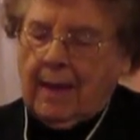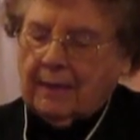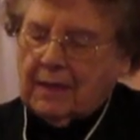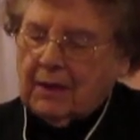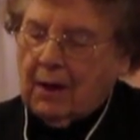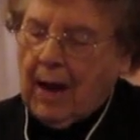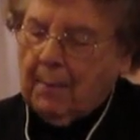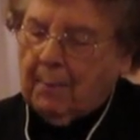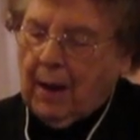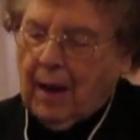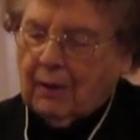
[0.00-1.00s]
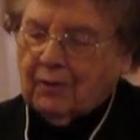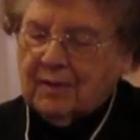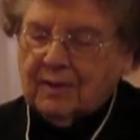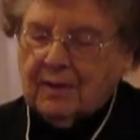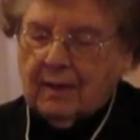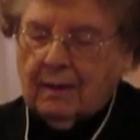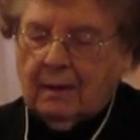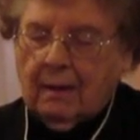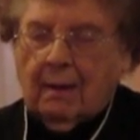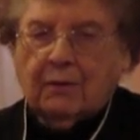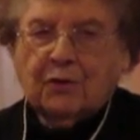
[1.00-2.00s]
and their hypocrisy,
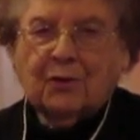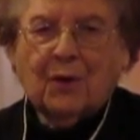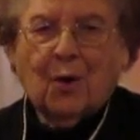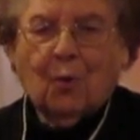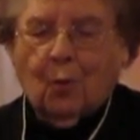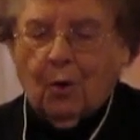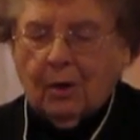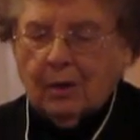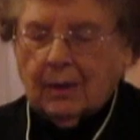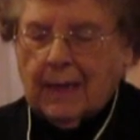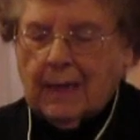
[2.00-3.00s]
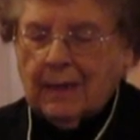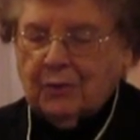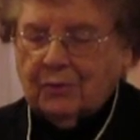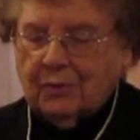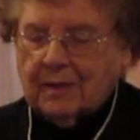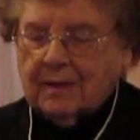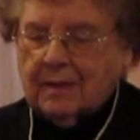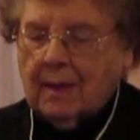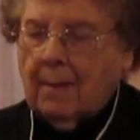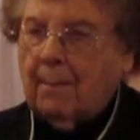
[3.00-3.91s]
to their worldly interests.